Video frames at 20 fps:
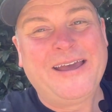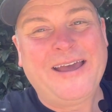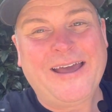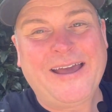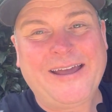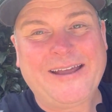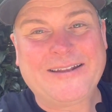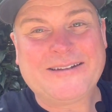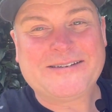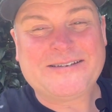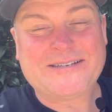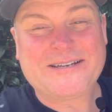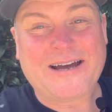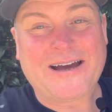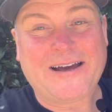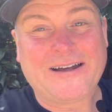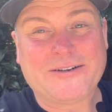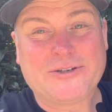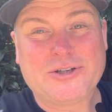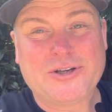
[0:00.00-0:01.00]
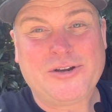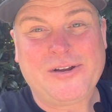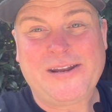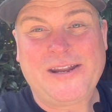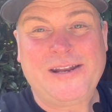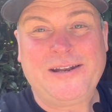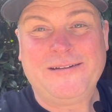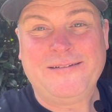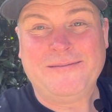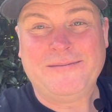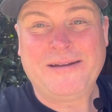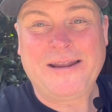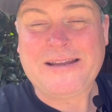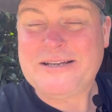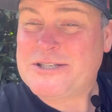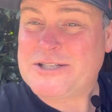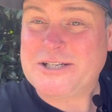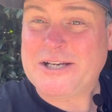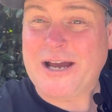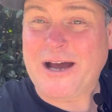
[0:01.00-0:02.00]
And tune in
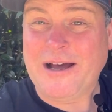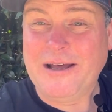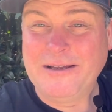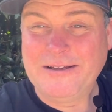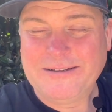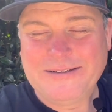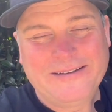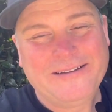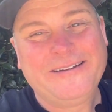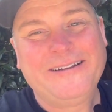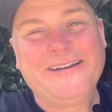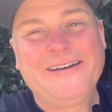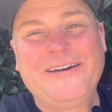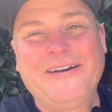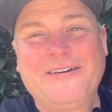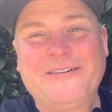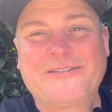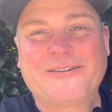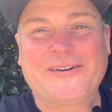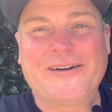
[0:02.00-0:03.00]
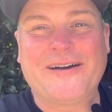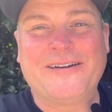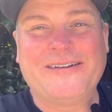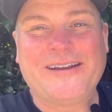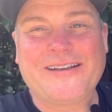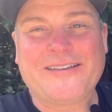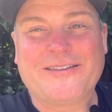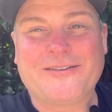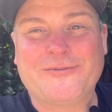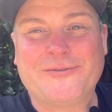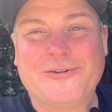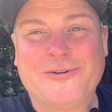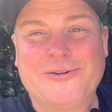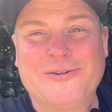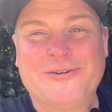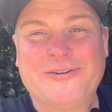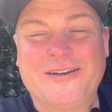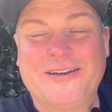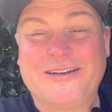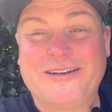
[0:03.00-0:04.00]
next year for our next
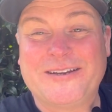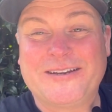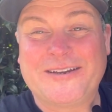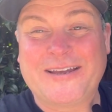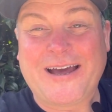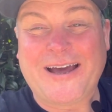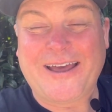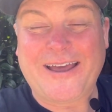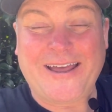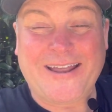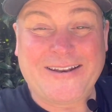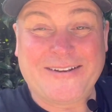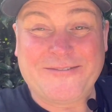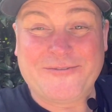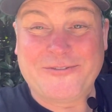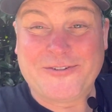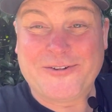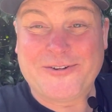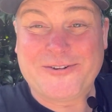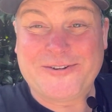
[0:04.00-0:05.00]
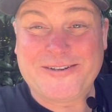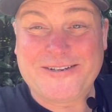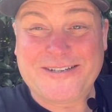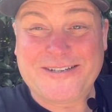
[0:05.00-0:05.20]
canned food